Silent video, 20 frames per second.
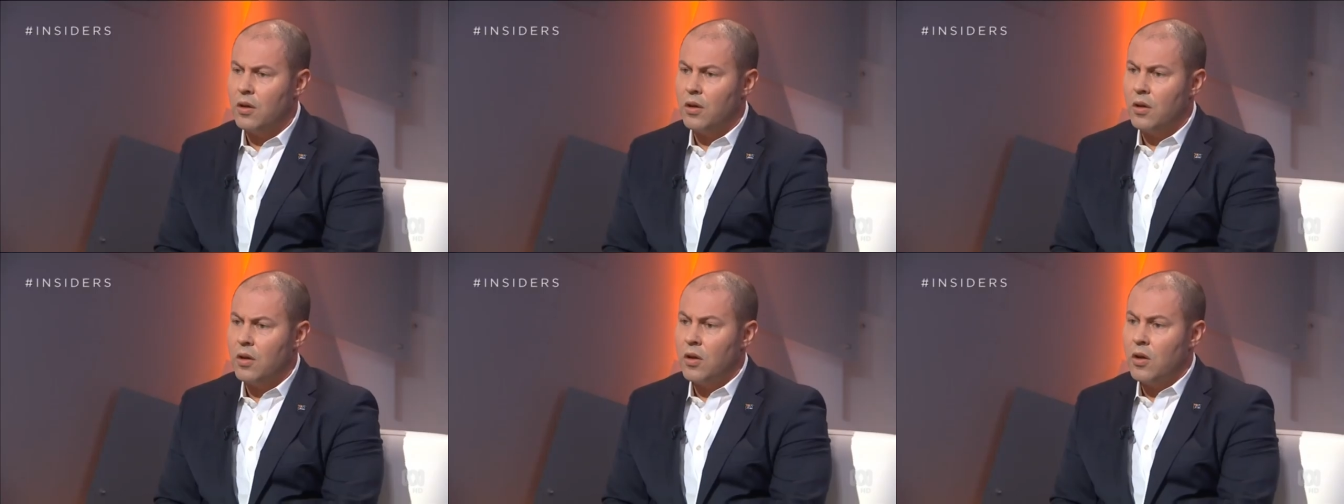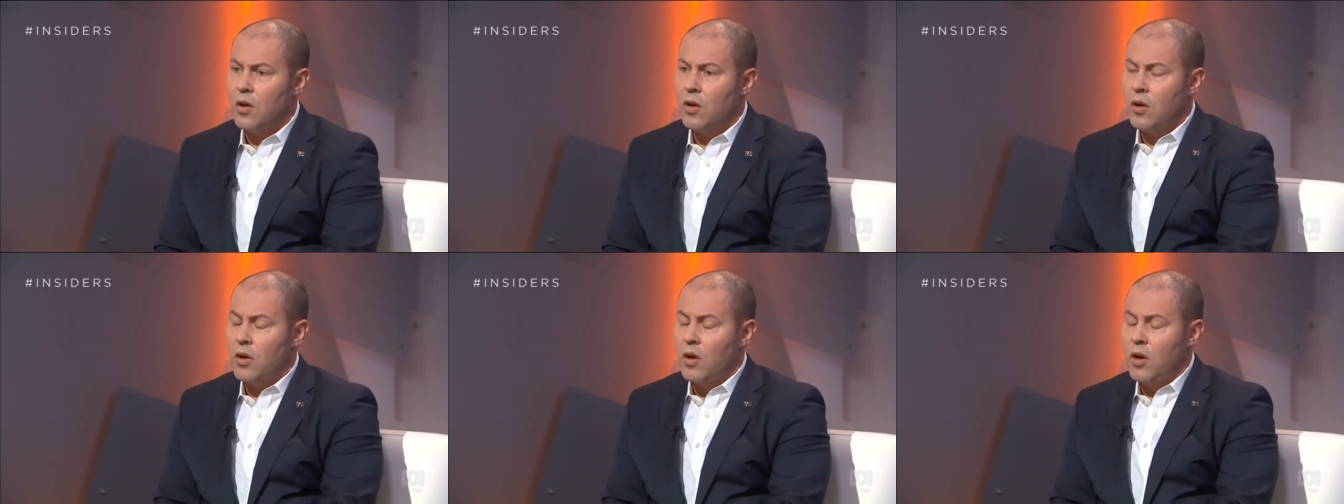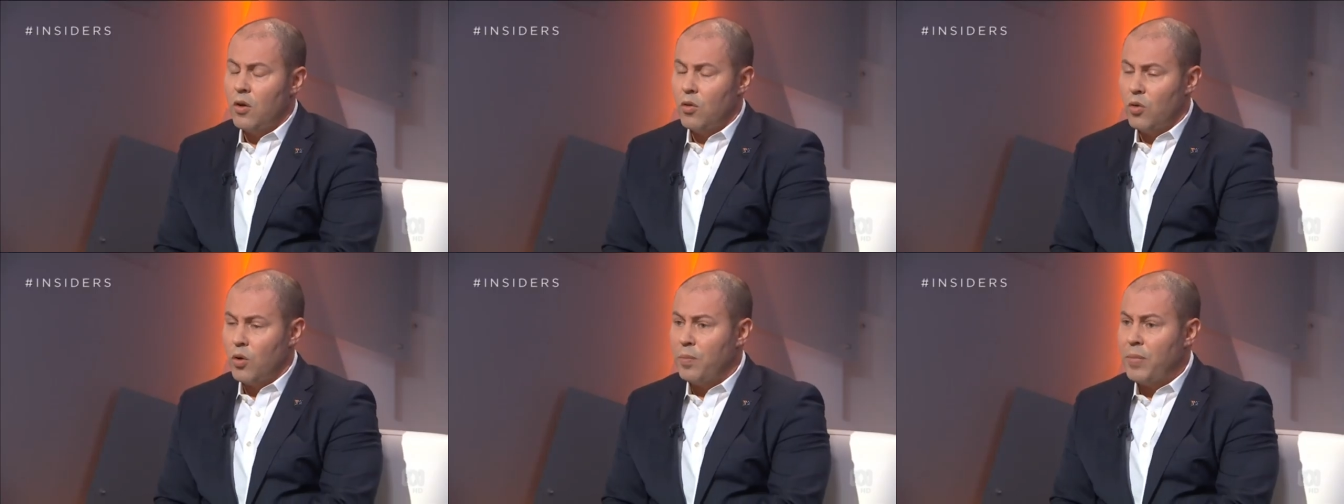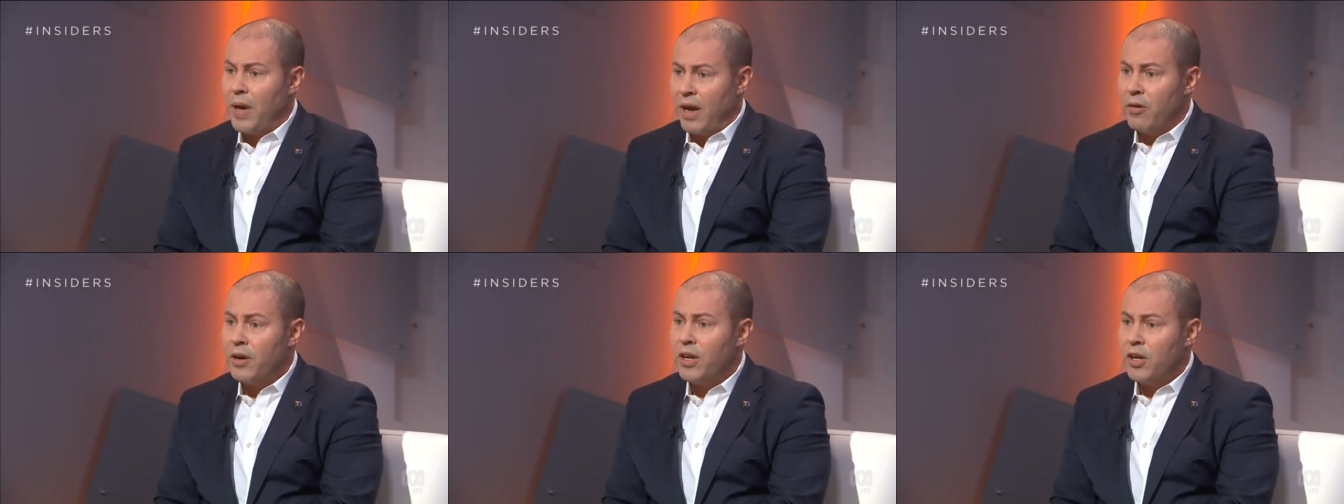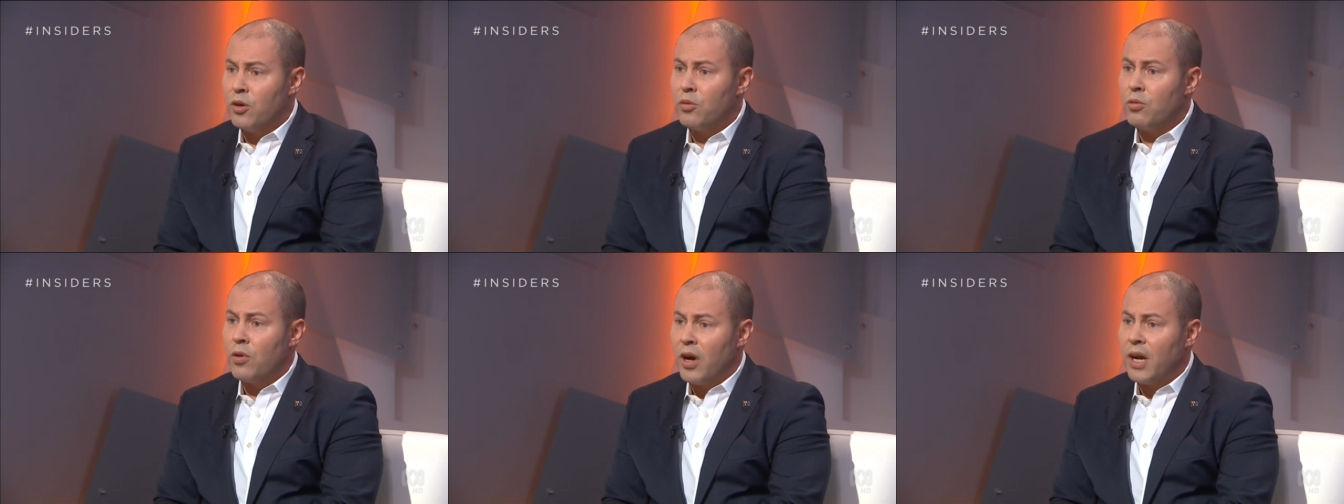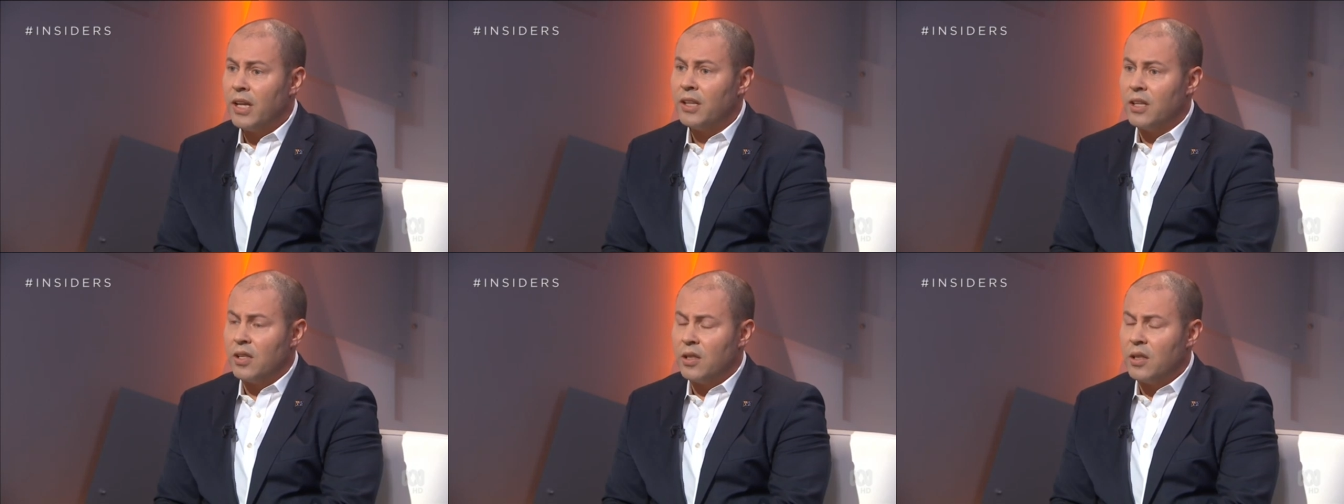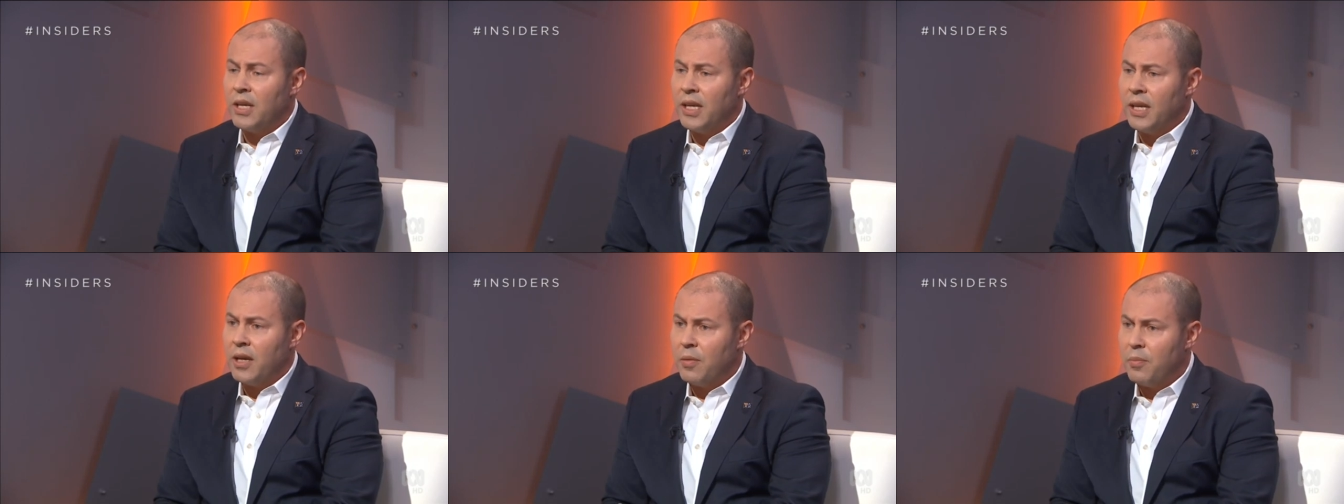holding that up? Well, Barrie, you're right that
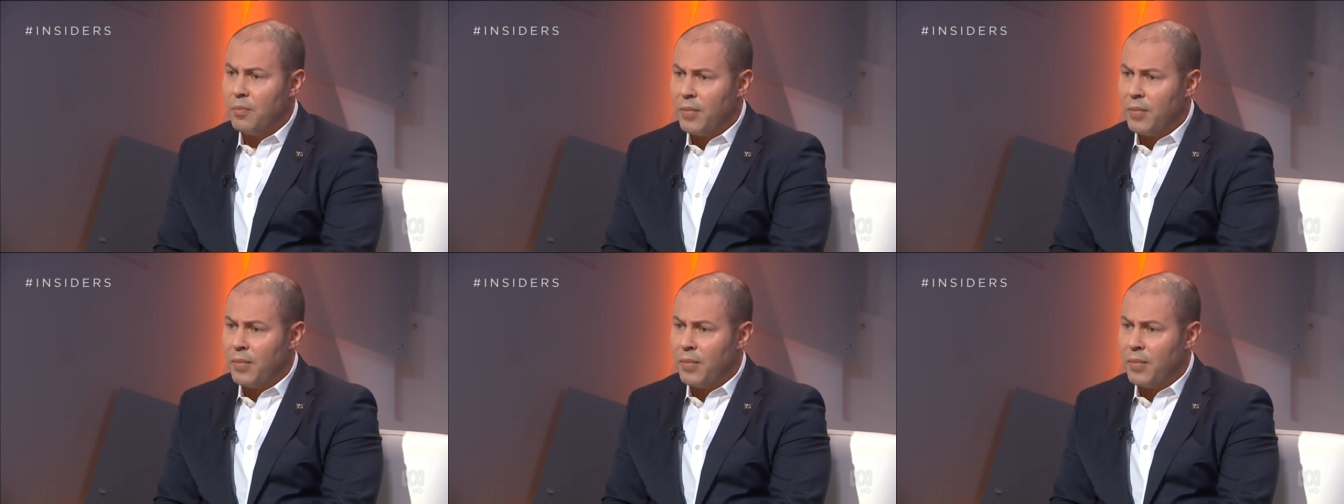the